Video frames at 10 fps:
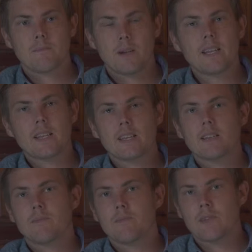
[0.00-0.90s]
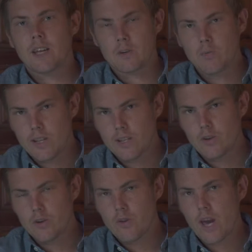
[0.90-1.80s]
please express
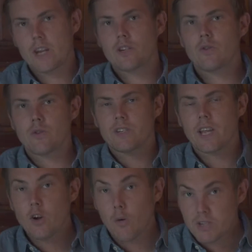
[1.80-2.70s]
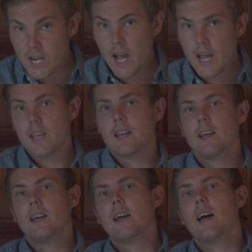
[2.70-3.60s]
your gratitude or say kopchai
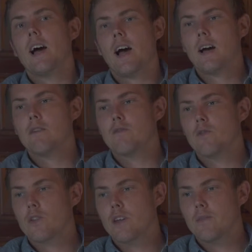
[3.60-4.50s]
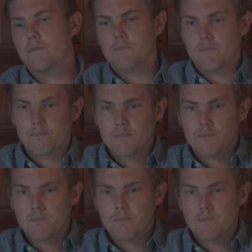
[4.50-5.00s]
for the